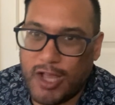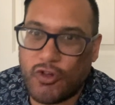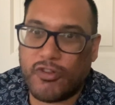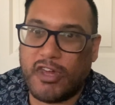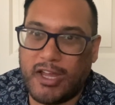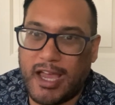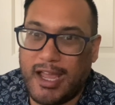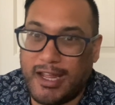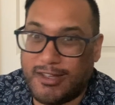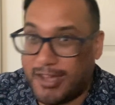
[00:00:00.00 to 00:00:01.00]
Josh Adokar
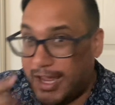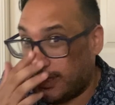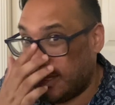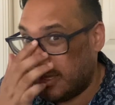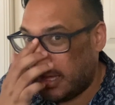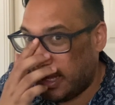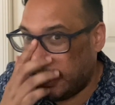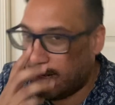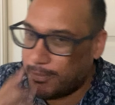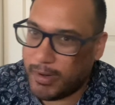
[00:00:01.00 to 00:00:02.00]
gets sacked, and
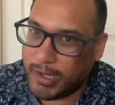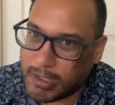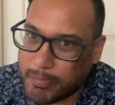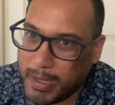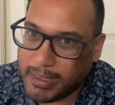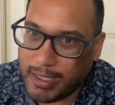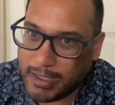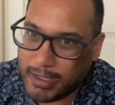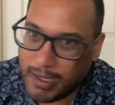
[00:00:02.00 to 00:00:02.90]
I'm expecting